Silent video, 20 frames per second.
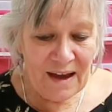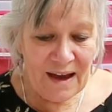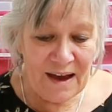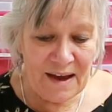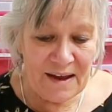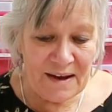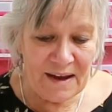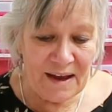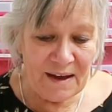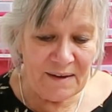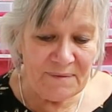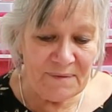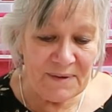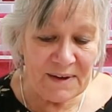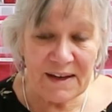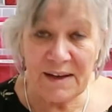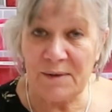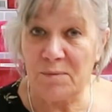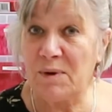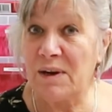and I
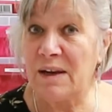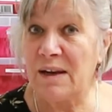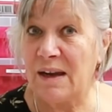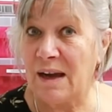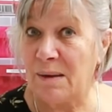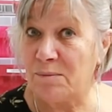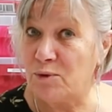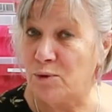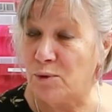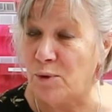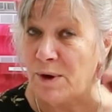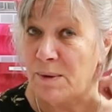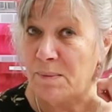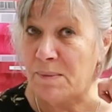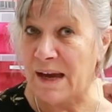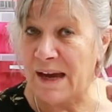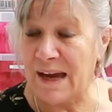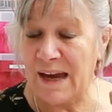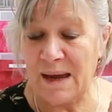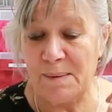figured, well, I'm growing
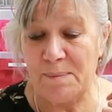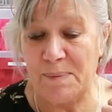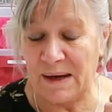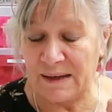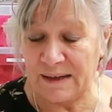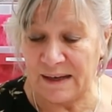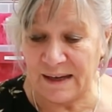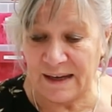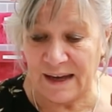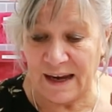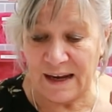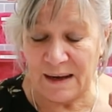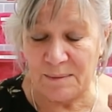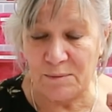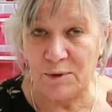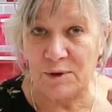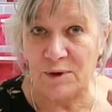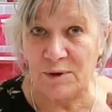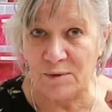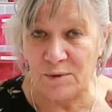my hair back again.
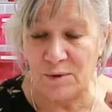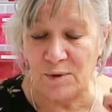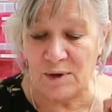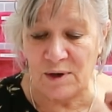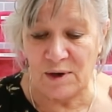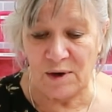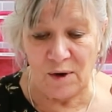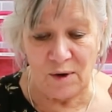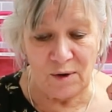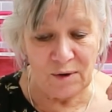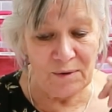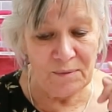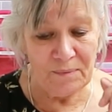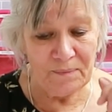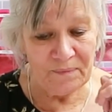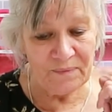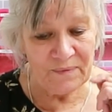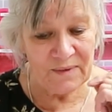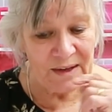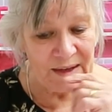I'm going to grow it long
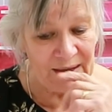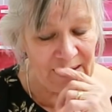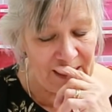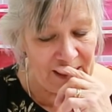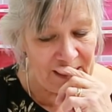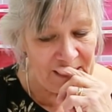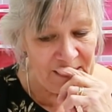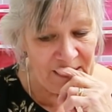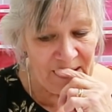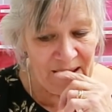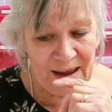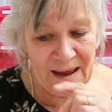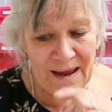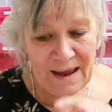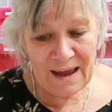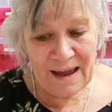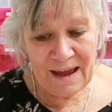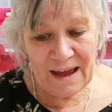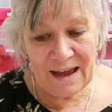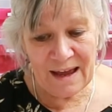again,
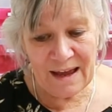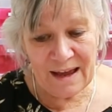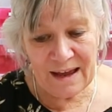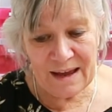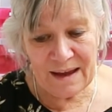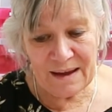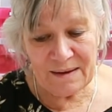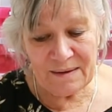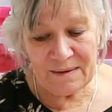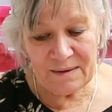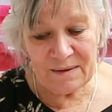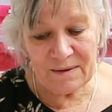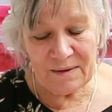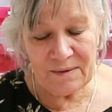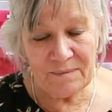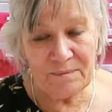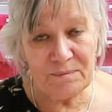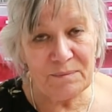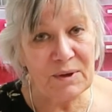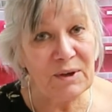
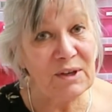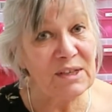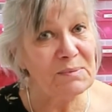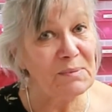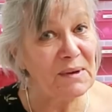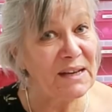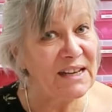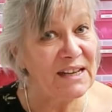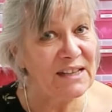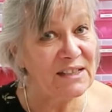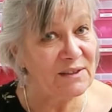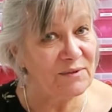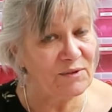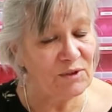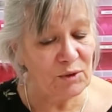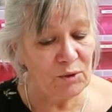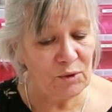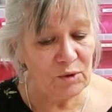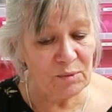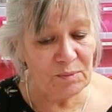because my kids have
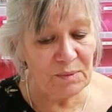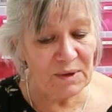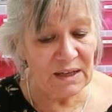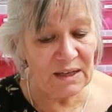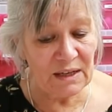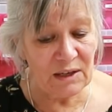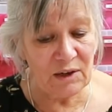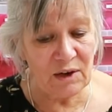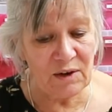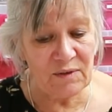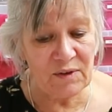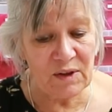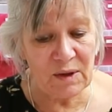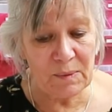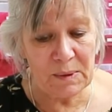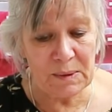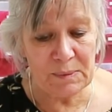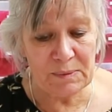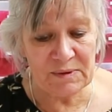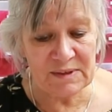told me, and a lot of other
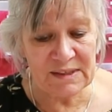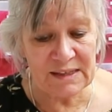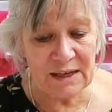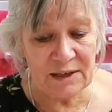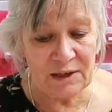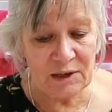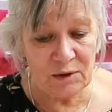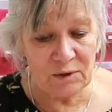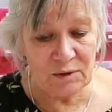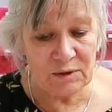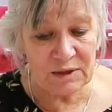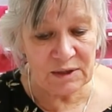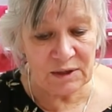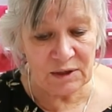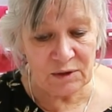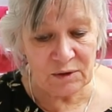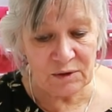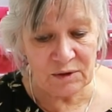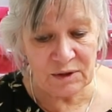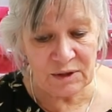people have said, your
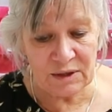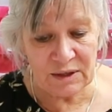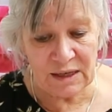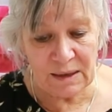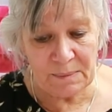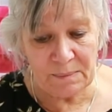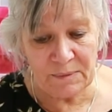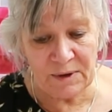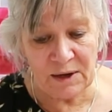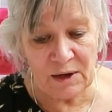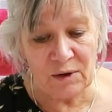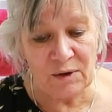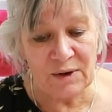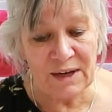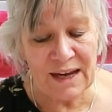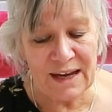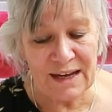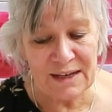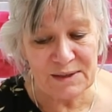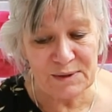long
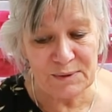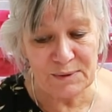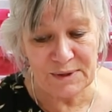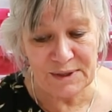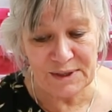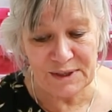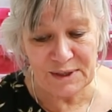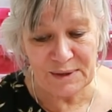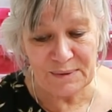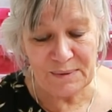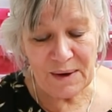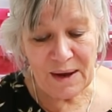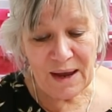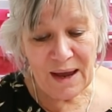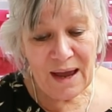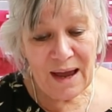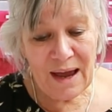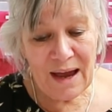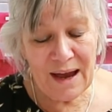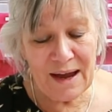hair suited you.
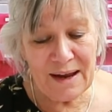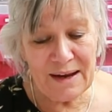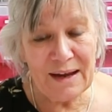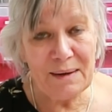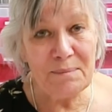And